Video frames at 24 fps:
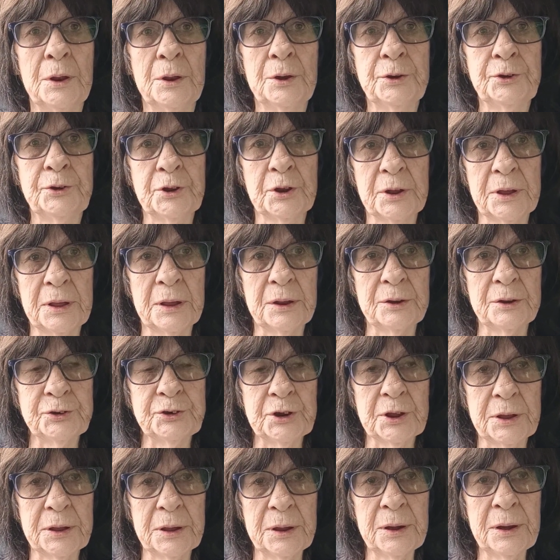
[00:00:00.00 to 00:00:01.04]
to
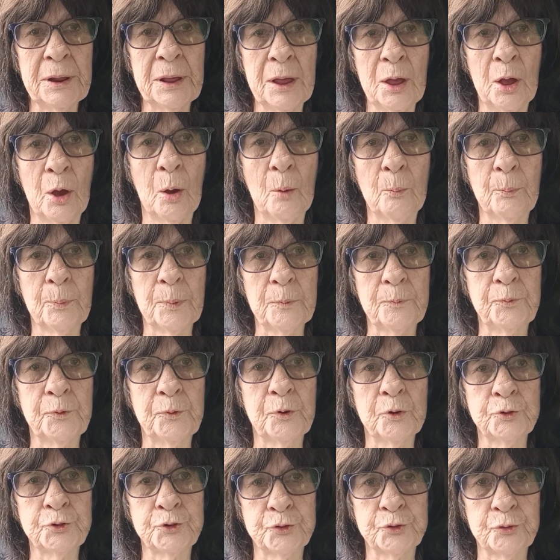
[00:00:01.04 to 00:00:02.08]
get help if
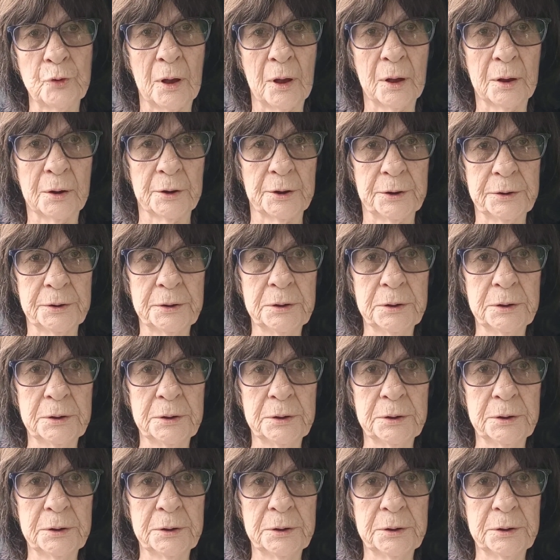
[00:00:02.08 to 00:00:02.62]
you're struggling